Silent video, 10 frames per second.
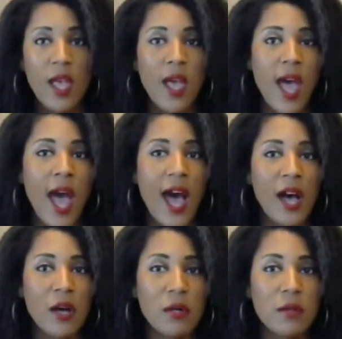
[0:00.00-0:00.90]

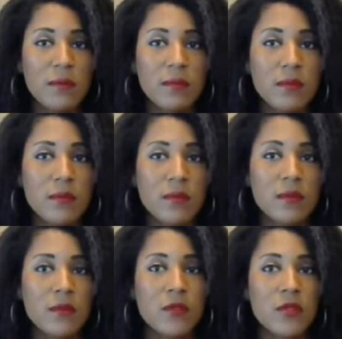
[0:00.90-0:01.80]
how
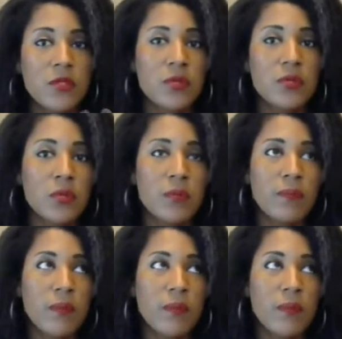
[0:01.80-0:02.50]
do